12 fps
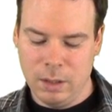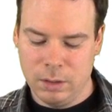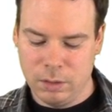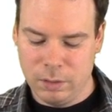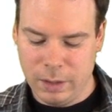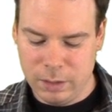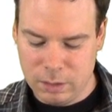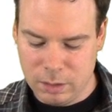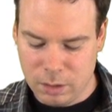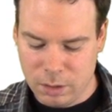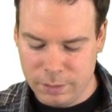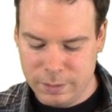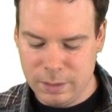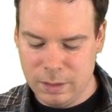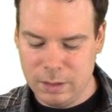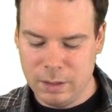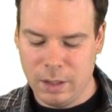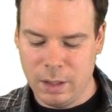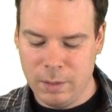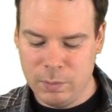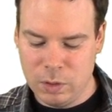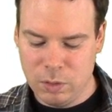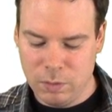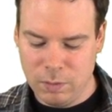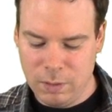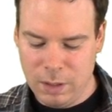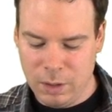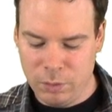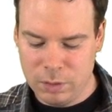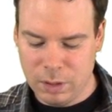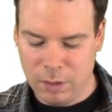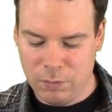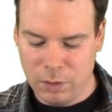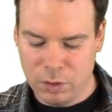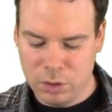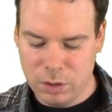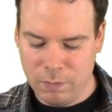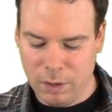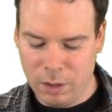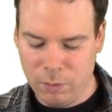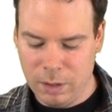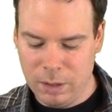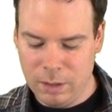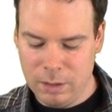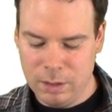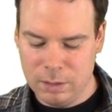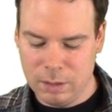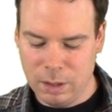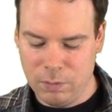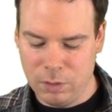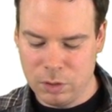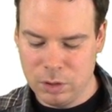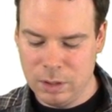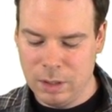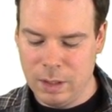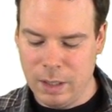so that's the constant, times the derivative of the outside function, evaluated at the inside function.